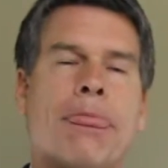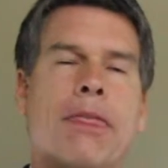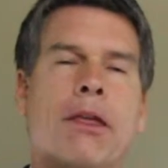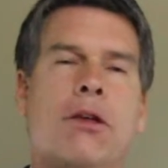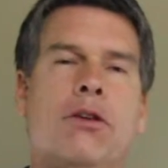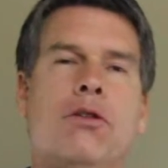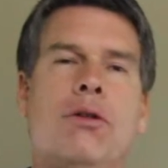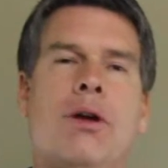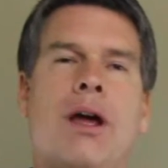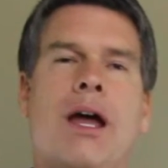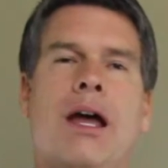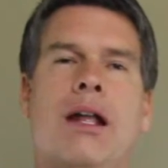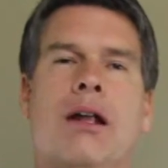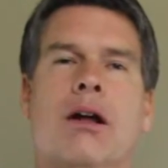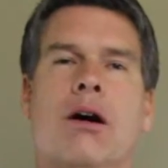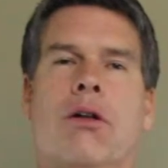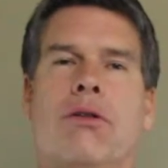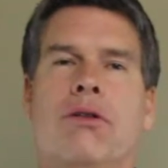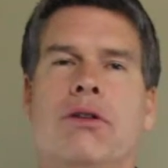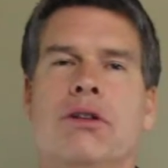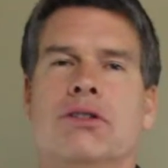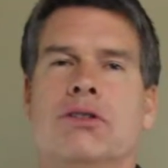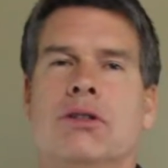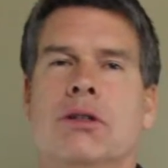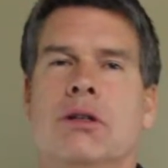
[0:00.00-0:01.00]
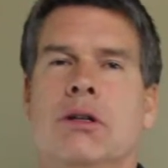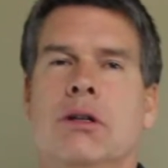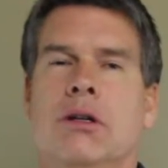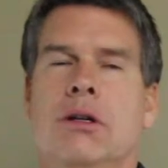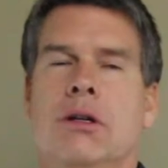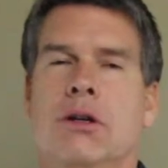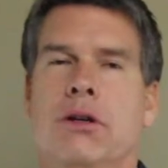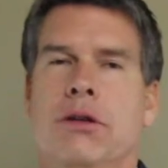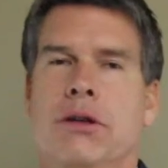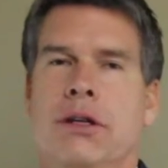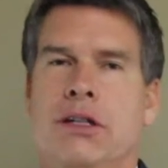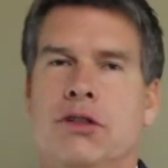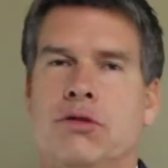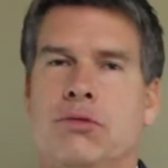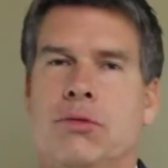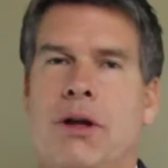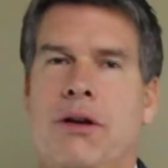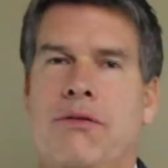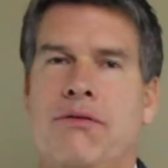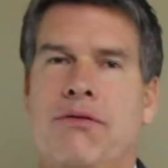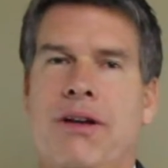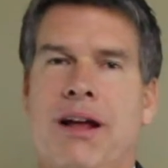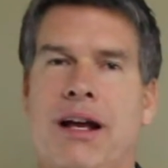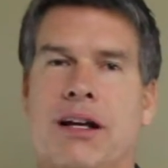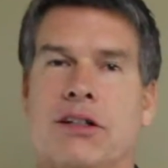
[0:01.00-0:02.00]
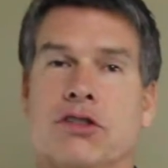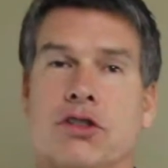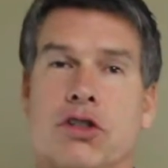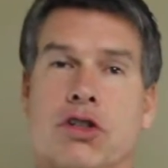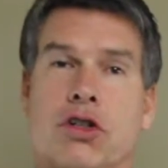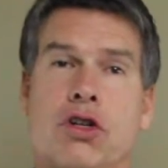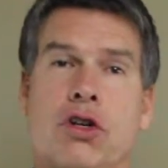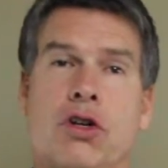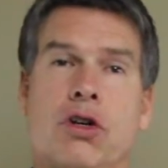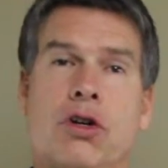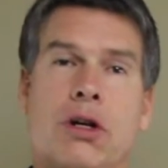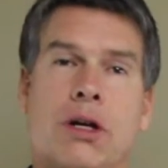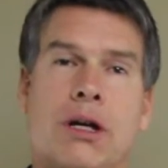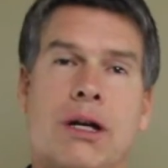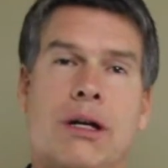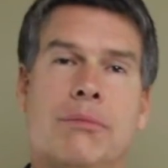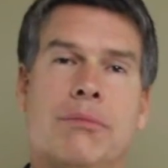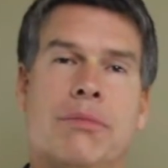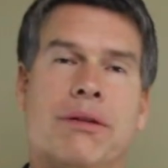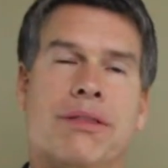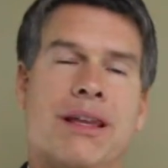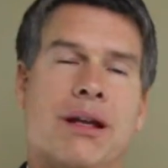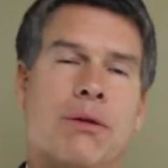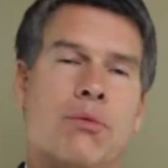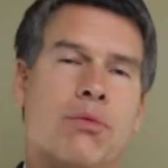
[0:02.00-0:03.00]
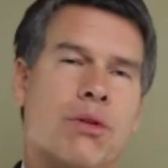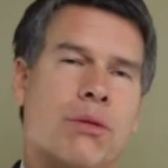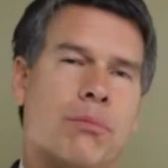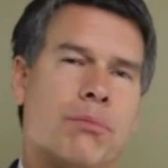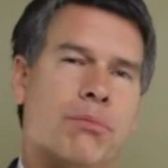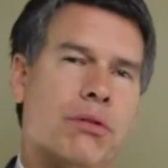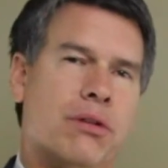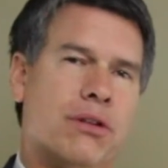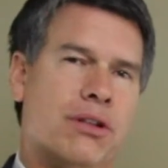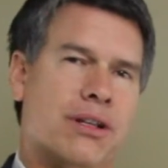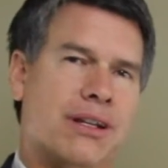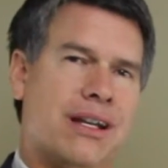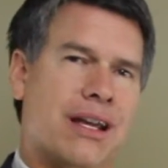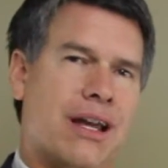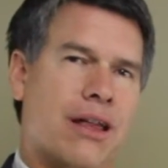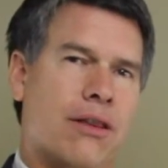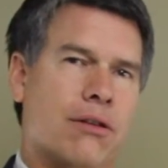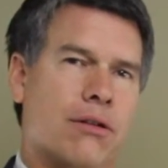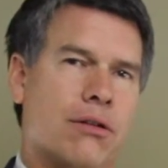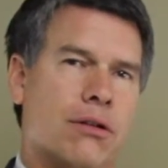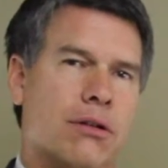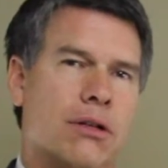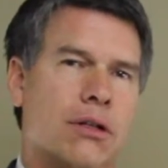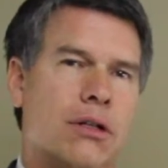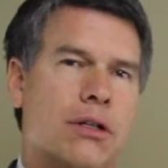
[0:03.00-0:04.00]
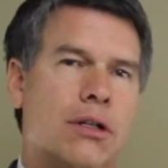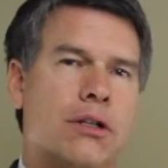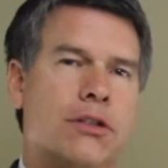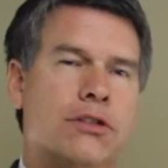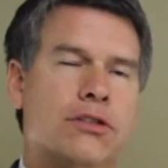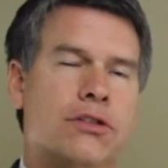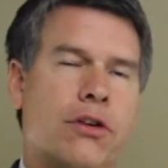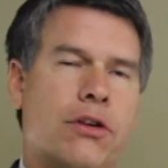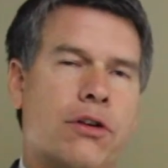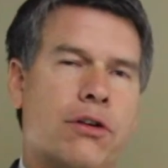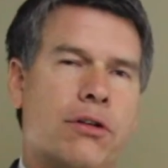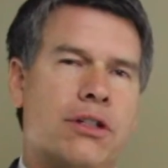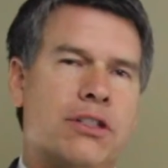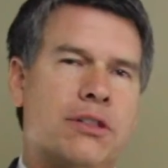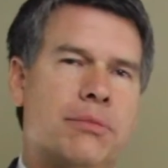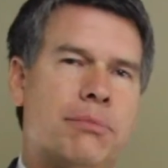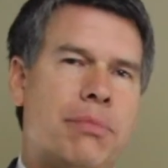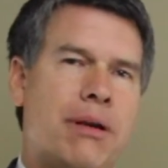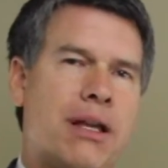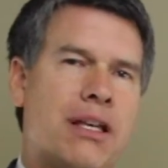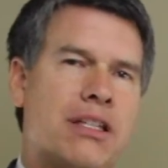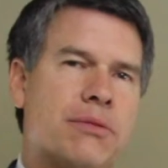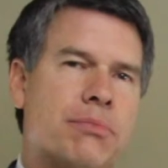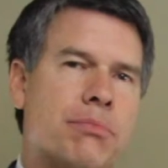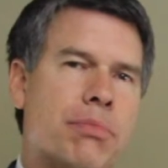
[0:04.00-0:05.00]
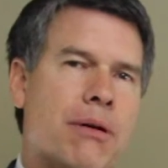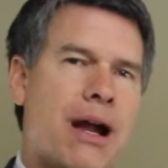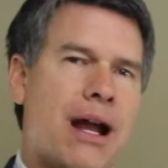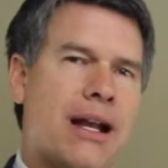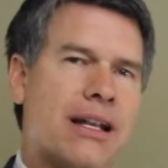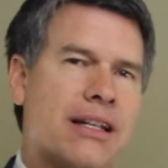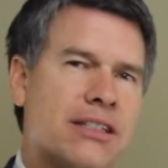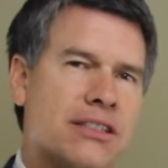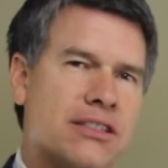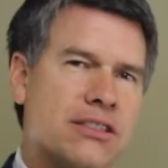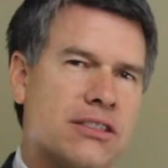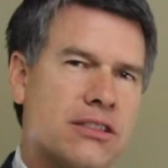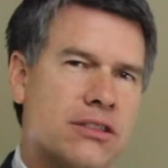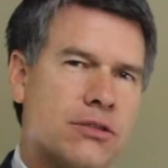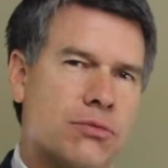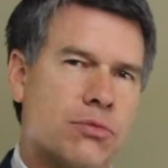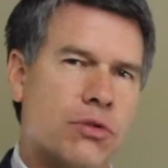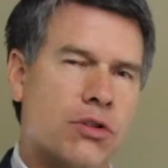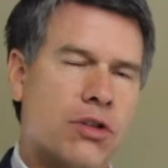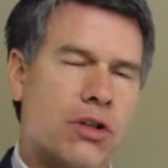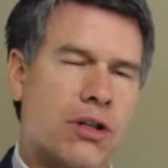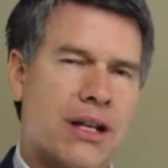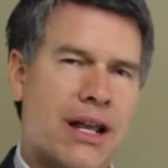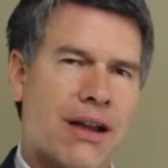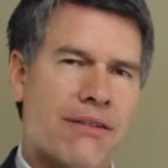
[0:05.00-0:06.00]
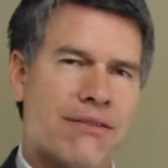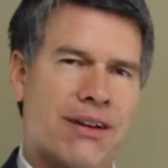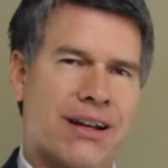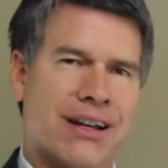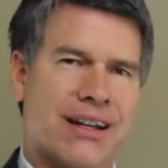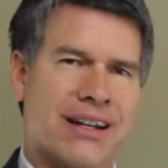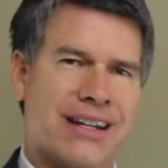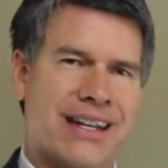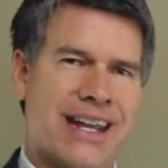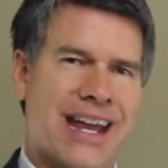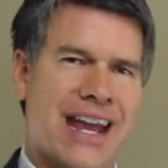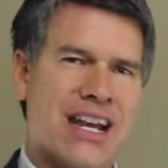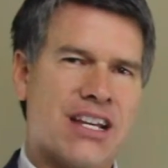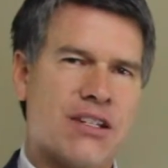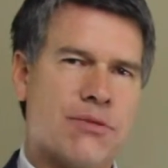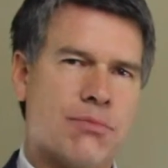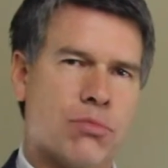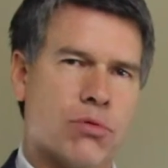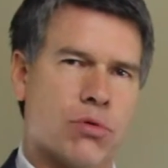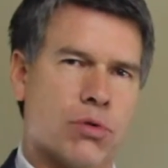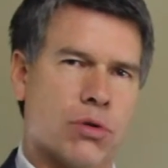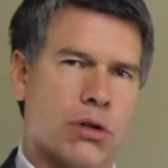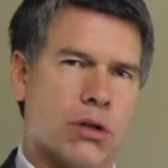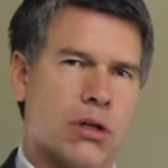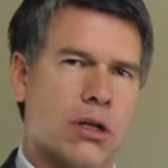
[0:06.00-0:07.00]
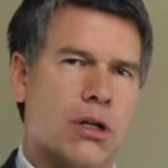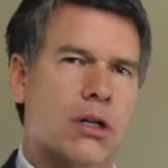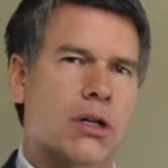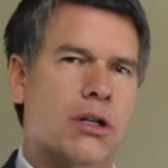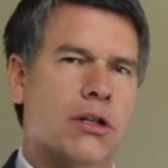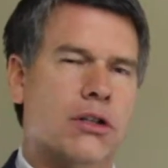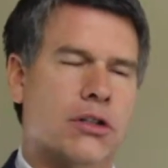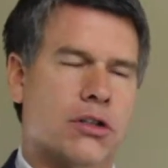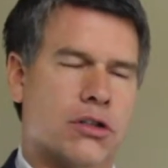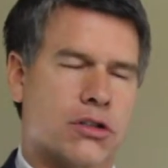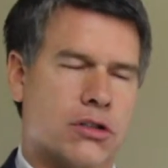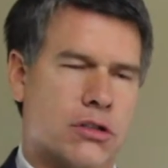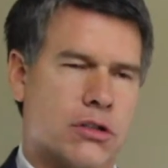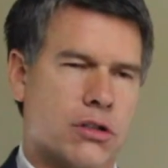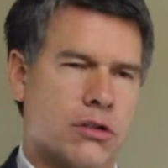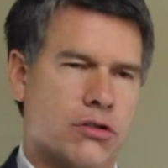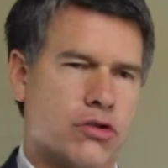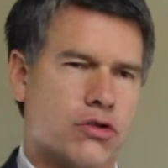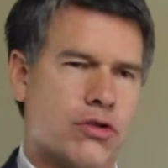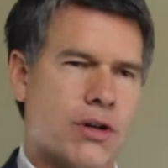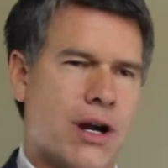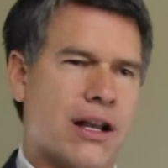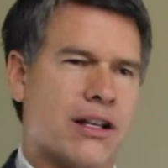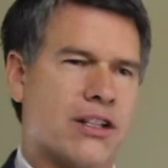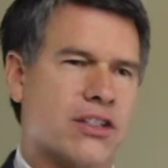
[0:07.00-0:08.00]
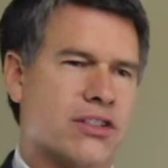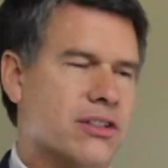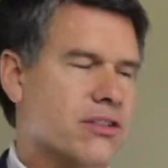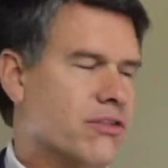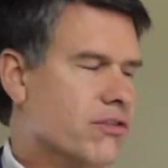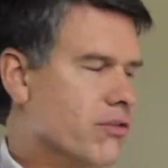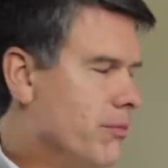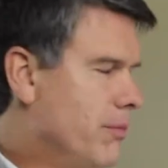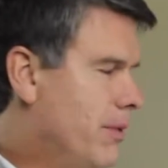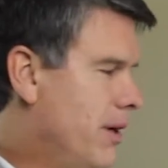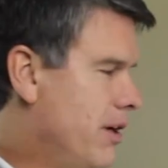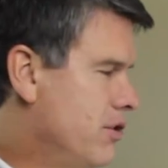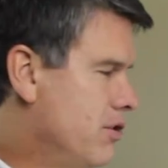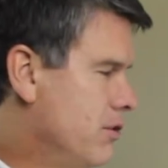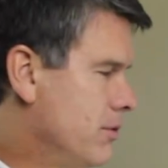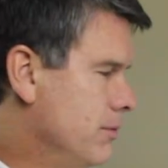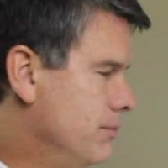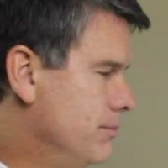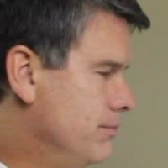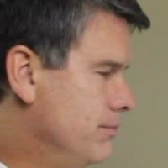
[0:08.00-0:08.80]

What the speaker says: You had all these red flags occurring, but they weren't put together. So there is best practices where you can have like a dashboard to track this information.